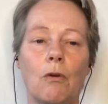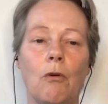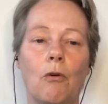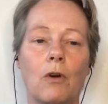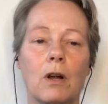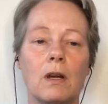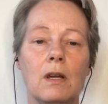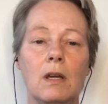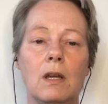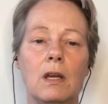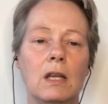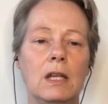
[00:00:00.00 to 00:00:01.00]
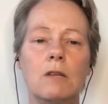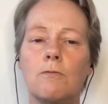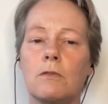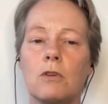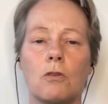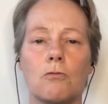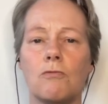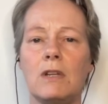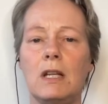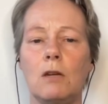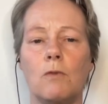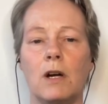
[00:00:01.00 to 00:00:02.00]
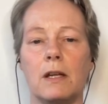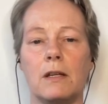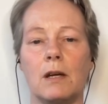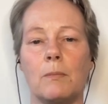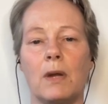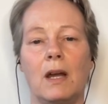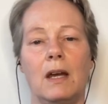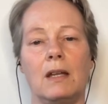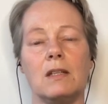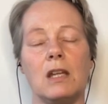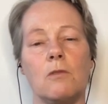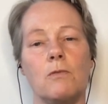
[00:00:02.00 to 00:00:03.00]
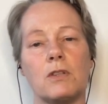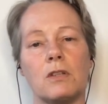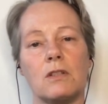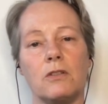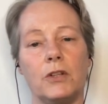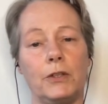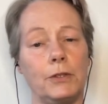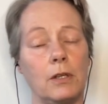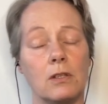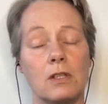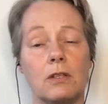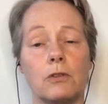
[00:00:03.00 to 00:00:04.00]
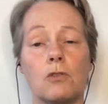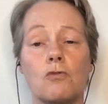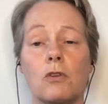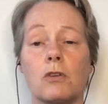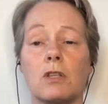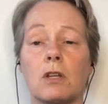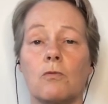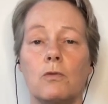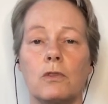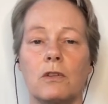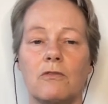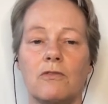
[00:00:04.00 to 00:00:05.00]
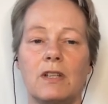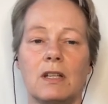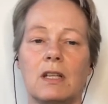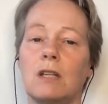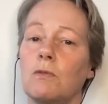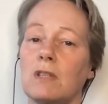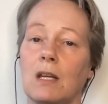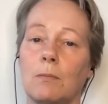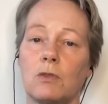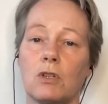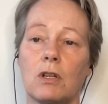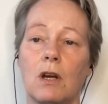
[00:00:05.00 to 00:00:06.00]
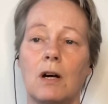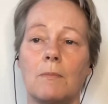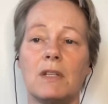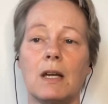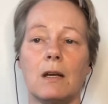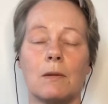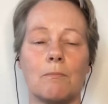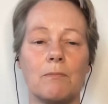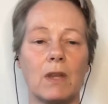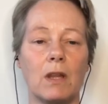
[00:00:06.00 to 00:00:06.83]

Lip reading: Or, he got really wired up and it wasn't until the drugs had worn off that he was able to calm down.